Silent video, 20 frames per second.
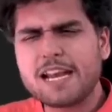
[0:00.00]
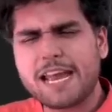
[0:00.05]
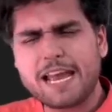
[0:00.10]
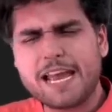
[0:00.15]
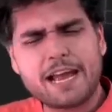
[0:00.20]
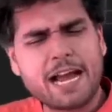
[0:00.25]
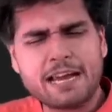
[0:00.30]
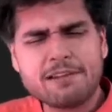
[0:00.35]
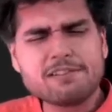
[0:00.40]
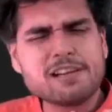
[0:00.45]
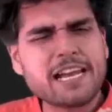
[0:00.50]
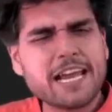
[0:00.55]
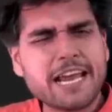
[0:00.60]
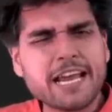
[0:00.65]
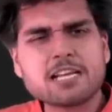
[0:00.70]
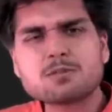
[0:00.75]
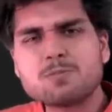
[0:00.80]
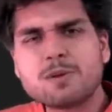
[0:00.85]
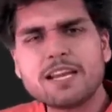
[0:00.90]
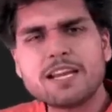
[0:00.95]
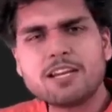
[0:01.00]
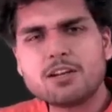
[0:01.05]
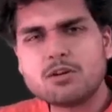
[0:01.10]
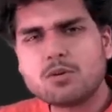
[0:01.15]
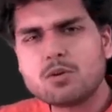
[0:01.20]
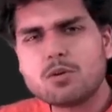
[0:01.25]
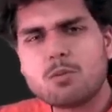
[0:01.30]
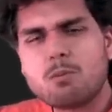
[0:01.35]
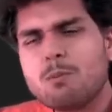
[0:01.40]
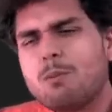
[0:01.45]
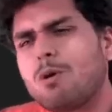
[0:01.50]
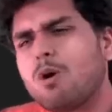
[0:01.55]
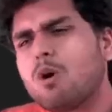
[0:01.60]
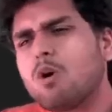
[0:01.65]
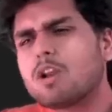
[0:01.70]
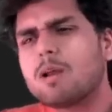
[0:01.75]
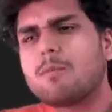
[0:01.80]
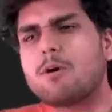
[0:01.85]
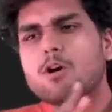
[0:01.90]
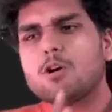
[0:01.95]
I will explain you
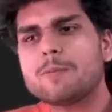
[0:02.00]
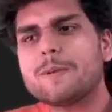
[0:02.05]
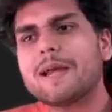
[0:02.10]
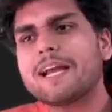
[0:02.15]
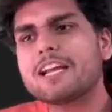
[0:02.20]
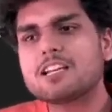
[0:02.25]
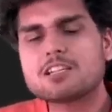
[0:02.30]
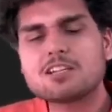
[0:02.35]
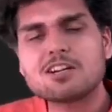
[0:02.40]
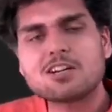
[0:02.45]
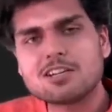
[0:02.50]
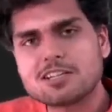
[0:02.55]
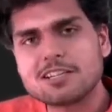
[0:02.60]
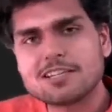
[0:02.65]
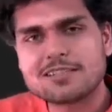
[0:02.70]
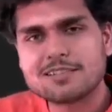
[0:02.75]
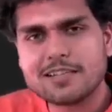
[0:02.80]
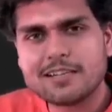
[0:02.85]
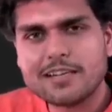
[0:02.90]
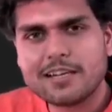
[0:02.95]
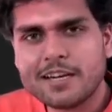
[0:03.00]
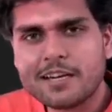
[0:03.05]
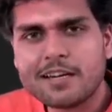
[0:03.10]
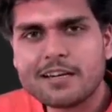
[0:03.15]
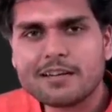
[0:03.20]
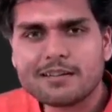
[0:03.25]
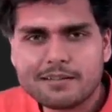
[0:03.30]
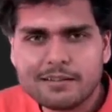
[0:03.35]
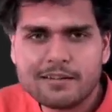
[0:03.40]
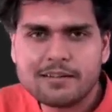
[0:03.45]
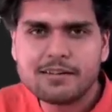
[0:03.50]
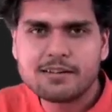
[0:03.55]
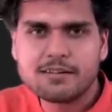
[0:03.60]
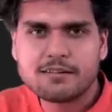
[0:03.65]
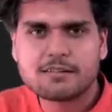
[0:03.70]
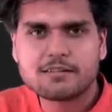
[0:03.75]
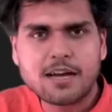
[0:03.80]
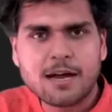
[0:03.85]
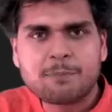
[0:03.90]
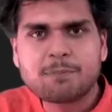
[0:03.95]
more about package.json in
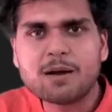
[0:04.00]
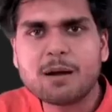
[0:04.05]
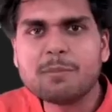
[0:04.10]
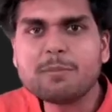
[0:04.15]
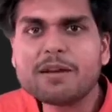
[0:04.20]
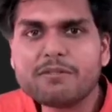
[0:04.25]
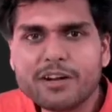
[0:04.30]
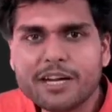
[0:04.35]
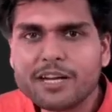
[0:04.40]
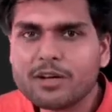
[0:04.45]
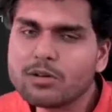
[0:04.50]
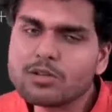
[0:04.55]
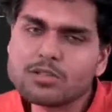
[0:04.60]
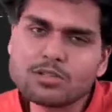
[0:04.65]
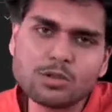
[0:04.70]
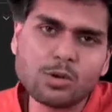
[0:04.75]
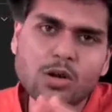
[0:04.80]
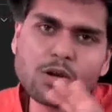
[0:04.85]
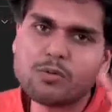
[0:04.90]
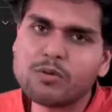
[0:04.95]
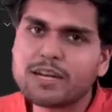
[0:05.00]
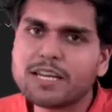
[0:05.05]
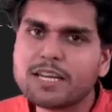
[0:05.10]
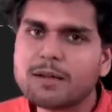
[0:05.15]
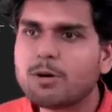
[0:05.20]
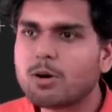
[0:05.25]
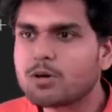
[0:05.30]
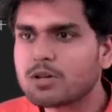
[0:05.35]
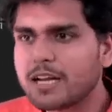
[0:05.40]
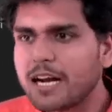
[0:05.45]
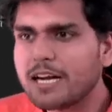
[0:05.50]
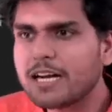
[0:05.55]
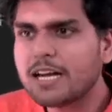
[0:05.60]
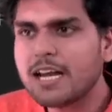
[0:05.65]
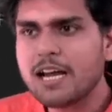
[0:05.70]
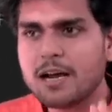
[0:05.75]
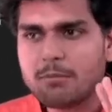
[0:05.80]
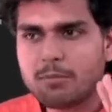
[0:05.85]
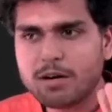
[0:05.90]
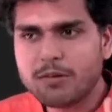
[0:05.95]
upcoming videos. Don't worry about that.
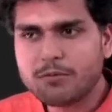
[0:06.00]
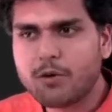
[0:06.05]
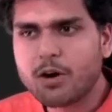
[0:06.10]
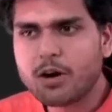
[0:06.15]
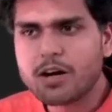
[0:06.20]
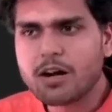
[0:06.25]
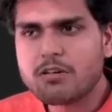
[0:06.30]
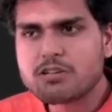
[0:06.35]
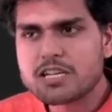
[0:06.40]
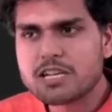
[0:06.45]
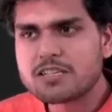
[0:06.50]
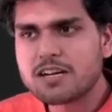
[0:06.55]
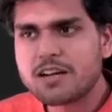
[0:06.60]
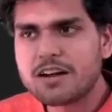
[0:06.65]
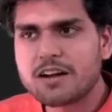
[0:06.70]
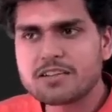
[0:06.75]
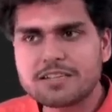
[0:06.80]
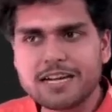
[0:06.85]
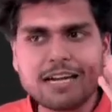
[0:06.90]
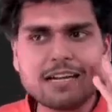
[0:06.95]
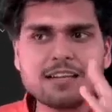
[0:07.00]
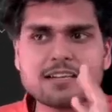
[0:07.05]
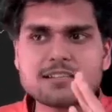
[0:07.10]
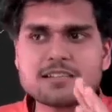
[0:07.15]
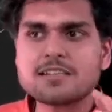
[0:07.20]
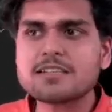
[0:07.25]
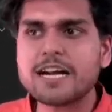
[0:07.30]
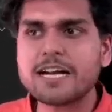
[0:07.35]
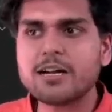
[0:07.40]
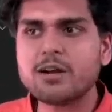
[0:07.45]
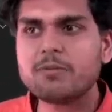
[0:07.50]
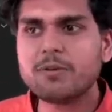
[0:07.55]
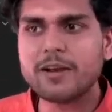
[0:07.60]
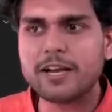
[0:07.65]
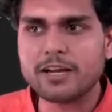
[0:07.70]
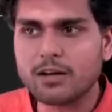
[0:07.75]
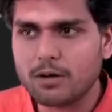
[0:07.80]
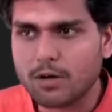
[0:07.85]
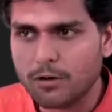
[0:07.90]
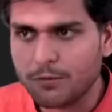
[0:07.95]
But for now, just understand this is kind of
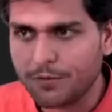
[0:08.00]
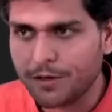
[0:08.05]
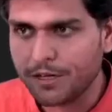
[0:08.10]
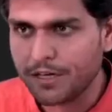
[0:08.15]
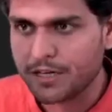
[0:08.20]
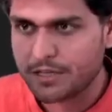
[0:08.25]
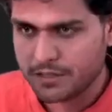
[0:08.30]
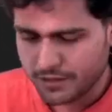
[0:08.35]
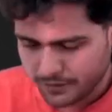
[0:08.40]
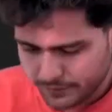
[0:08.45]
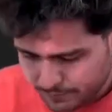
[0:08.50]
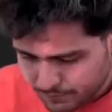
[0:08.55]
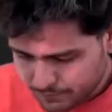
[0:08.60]
like a configuration.